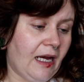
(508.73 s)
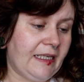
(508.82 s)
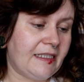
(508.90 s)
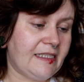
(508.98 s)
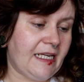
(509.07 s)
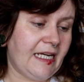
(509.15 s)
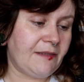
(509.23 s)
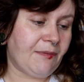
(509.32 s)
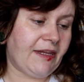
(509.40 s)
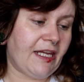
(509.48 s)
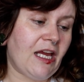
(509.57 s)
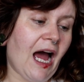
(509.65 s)
And it says
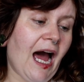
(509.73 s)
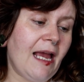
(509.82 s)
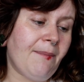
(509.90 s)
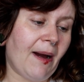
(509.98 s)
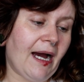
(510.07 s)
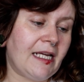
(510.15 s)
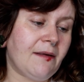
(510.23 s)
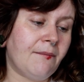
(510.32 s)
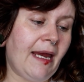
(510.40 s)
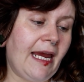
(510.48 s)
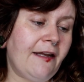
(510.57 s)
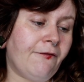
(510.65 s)
with the iPads,
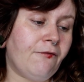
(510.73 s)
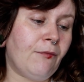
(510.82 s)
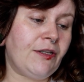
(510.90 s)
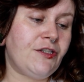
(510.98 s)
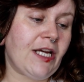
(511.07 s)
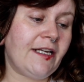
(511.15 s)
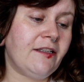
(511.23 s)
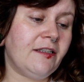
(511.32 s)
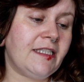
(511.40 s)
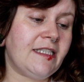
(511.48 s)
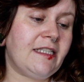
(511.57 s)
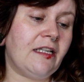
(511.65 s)
made with
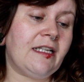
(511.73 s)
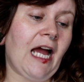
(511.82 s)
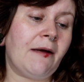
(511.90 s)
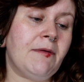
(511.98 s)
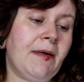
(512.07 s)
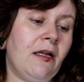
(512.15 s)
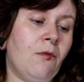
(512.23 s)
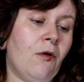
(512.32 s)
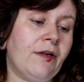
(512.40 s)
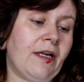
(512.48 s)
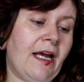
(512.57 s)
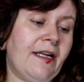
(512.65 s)
gentle distilled chamomile
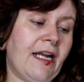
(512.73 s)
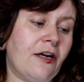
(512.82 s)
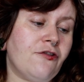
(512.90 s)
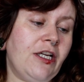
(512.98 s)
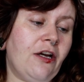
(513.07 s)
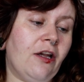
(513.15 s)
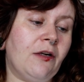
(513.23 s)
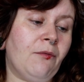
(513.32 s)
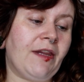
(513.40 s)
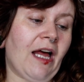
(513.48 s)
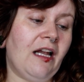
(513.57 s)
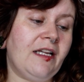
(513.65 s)
water and naturally colored
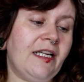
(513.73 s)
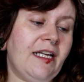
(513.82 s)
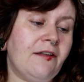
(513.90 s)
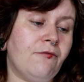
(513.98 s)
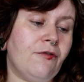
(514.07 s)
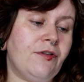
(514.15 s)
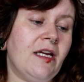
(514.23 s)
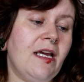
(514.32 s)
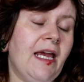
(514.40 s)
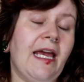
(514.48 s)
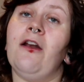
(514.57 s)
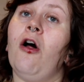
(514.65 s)
with alkanet root
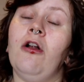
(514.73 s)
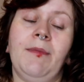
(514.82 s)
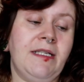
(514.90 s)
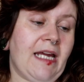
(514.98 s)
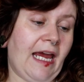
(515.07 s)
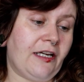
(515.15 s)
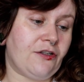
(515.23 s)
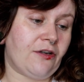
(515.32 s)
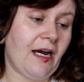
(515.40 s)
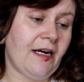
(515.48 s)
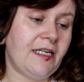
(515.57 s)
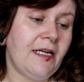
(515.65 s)
and almond
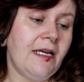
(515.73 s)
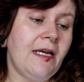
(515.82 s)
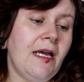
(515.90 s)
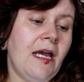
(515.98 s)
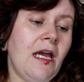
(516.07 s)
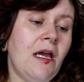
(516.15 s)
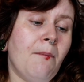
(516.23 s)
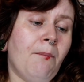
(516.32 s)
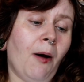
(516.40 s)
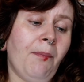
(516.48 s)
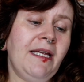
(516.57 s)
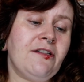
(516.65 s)
extract.
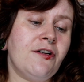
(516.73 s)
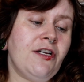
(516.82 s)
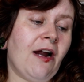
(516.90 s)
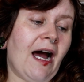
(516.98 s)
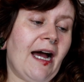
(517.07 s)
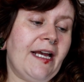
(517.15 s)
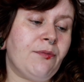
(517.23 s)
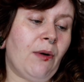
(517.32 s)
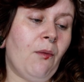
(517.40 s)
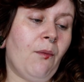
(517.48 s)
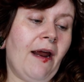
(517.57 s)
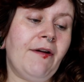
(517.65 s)
Pop these on your eyes
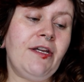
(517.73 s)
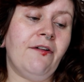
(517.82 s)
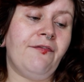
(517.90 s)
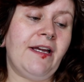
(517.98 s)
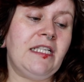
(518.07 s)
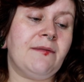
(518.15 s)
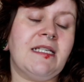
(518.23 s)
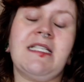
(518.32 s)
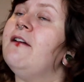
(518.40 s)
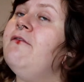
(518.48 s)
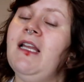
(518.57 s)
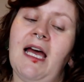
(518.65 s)
while wearing your face
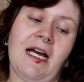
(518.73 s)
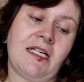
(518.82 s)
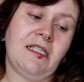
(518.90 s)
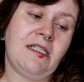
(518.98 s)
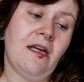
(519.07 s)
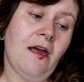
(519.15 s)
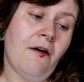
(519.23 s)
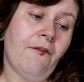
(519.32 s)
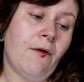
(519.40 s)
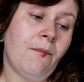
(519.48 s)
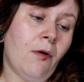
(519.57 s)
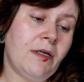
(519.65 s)
mask and relax.
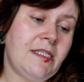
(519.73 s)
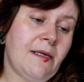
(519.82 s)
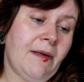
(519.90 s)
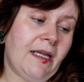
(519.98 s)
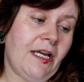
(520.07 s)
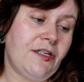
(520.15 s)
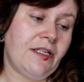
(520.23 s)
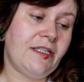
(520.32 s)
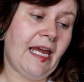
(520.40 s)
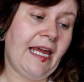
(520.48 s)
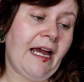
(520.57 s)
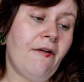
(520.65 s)
For more stimulation,
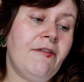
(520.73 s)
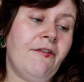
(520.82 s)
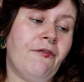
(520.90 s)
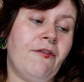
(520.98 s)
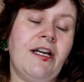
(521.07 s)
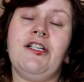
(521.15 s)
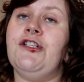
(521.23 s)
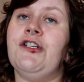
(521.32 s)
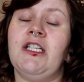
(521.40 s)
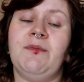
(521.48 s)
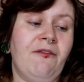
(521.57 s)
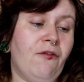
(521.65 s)
take out the fridge
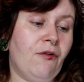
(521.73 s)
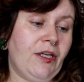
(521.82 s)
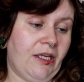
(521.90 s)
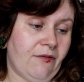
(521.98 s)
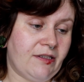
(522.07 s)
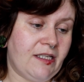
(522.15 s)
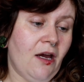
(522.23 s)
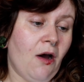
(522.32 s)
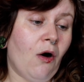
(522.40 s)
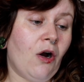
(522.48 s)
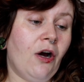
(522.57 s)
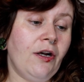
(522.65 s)
just before use,
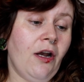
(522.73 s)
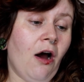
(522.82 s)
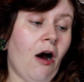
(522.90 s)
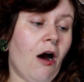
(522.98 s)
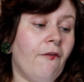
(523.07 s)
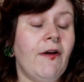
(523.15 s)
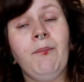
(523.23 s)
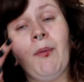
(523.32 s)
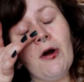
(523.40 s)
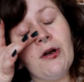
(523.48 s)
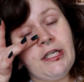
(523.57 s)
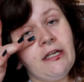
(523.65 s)
or cut in half and
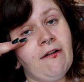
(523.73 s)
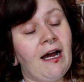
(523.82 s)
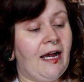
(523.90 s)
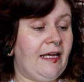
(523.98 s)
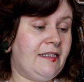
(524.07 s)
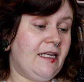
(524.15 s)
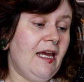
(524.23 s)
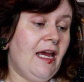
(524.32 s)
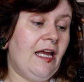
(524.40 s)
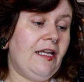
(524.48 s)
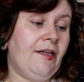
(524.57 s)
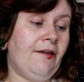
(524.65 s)
put under your eyes
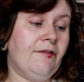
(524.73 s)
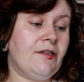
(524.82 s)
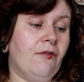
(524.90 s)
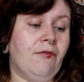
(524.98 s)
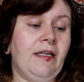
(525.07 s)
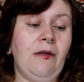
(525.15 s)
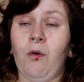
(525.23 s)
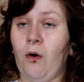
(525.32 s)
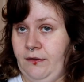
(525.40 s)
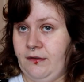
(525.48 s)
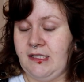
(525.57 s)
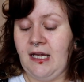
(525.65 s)
and use only
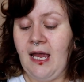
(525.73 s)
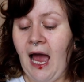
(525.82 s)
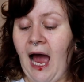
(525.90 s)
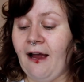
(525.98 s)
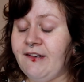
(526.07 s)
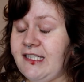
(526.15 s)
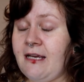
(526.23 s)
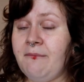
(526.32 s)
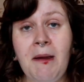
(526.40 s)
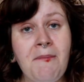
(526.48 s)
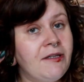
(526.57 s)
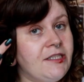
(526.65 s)
once. I've seen
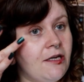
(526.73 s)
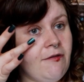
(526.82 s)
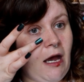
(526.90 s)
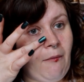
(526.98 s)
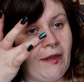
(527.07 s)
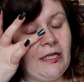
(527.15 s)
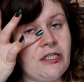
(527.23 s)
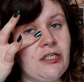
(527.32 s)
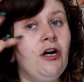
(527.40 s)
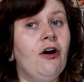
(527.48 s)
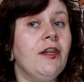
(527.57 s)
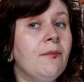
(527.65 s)
people do that where they
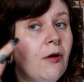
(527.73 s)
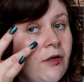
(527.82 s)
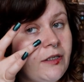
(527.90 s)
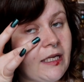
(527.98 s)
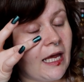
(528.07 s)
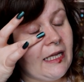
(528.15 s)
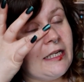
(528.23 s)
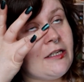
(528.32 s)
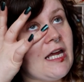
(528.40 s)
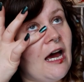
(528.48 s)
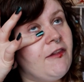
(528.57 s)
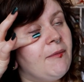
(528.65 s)
just cut them under and then they
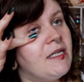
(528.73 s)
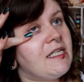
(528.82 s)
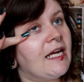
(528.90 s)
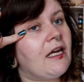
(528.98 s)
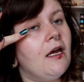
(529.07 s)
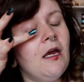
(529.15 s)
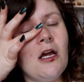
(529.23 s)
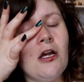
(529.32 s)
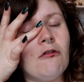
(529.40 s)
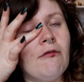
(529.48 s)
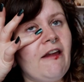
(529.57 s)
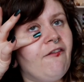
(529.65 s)
just have them as like
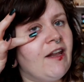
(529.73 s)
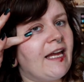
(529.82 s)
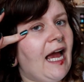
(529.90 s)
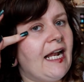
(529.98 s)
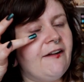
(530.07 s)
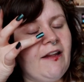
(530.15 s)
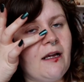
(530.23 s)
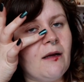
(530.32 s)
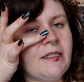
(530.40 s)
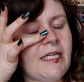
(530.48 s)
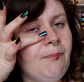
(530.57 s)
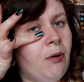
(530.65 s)
great for like kind of like
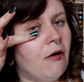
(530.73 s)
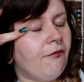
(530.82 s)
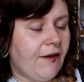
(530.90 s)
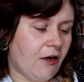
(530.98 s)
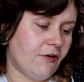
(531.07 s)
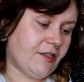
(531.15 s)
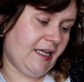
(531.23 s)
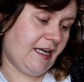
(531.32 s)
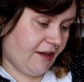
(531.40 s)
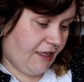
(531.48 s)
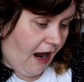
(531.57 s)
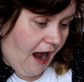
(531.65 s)
depuffing
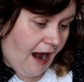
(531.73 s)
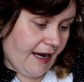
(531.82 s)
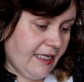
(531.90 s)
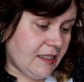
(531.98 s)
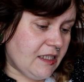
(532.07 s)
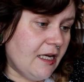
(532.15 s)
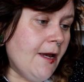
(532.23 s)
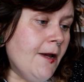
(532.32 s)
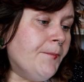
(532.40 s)
underneath your eyes.